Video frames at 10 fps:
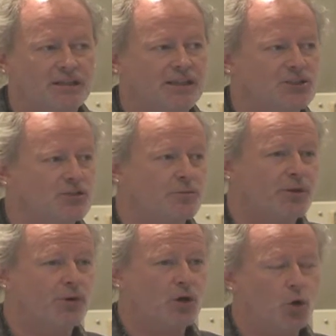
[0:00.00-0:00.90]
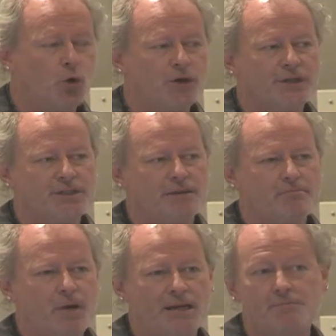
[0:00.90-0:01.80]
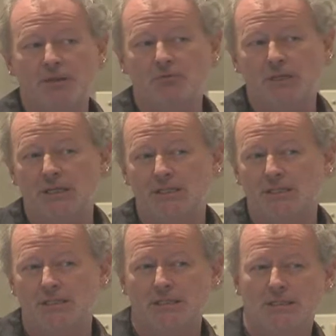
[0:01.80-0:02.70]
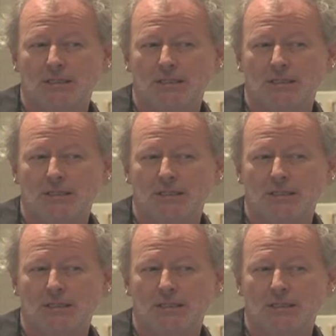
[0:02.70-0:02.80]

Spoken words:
lectures will be recorded and might be released.